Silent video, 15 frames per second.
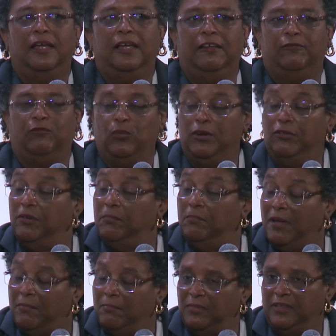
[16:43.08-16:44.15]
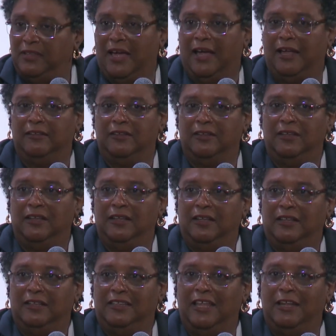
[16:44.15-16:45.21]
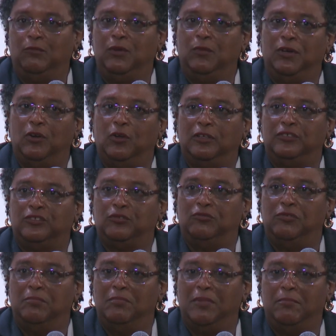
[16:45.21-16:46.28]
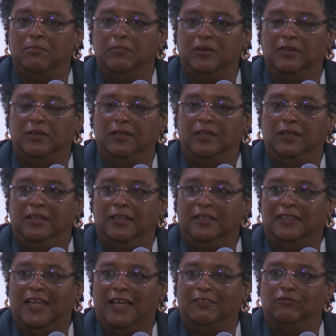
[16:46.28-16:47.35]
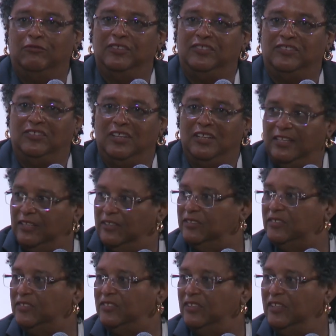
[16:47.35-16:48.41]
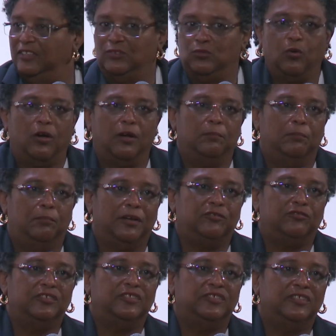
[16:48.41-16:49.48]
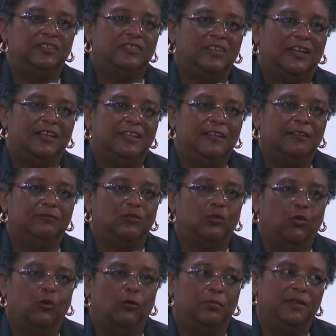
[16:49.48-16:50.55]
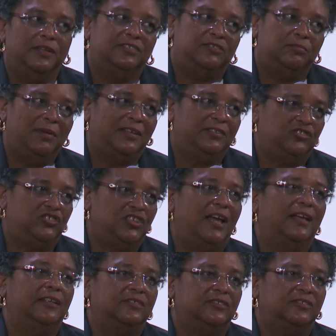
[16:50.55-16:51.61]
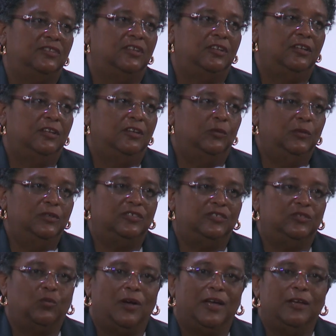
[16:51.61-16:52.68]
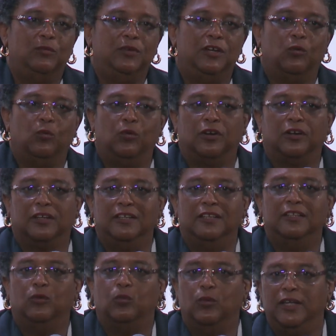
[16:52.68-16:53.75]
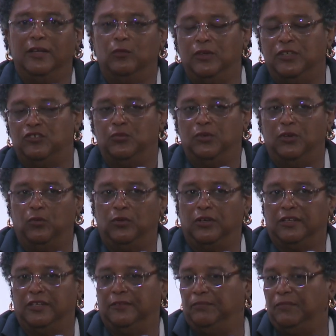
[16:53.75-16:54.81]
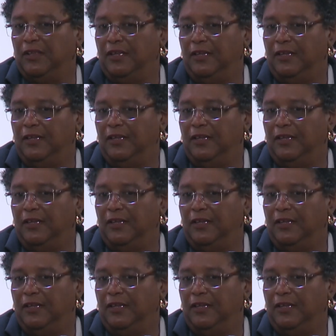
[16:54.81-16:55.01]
If we remember that, then we will also remember that resilience is what buttresses and gives hope its best chance, which is why we are working in the way in which we are working.